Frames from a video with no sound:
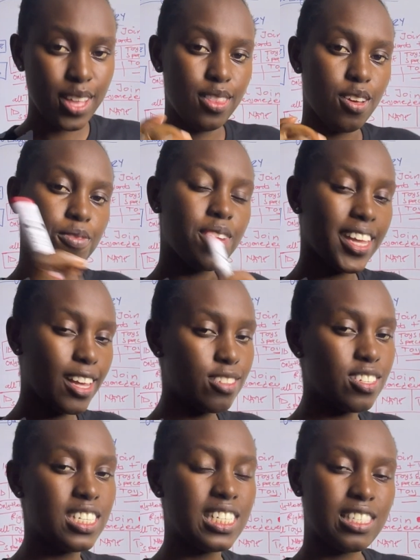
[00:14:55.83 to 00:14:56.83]
Don't forget
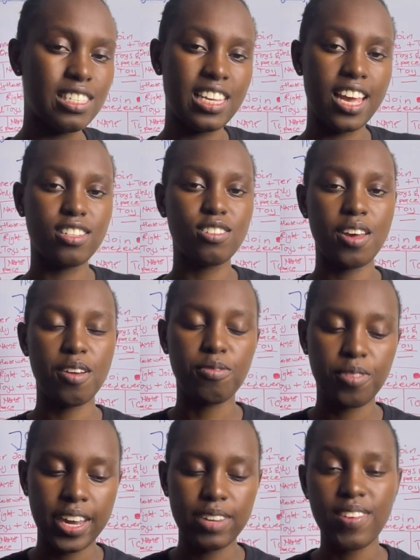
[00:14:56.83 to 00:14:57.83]
to share to a
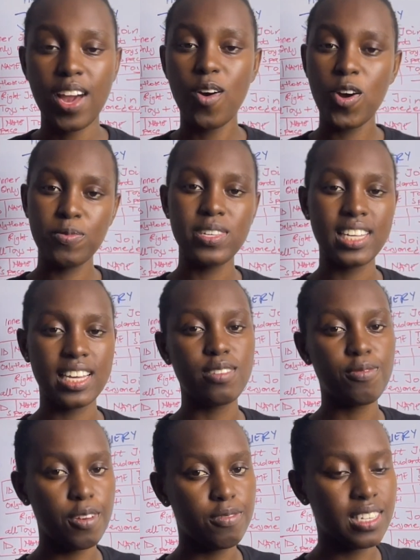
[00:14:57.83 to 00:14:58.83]
friend. We are almost at
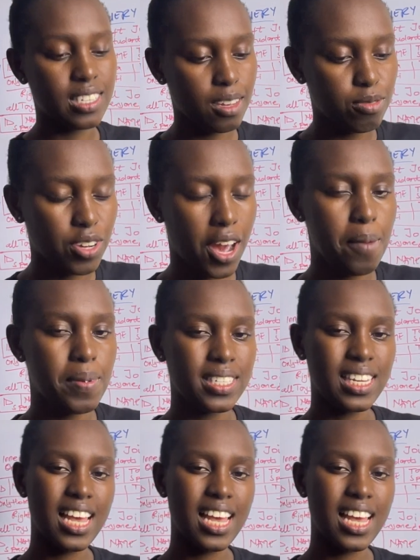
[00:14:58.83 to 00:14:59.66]
50 subscribers.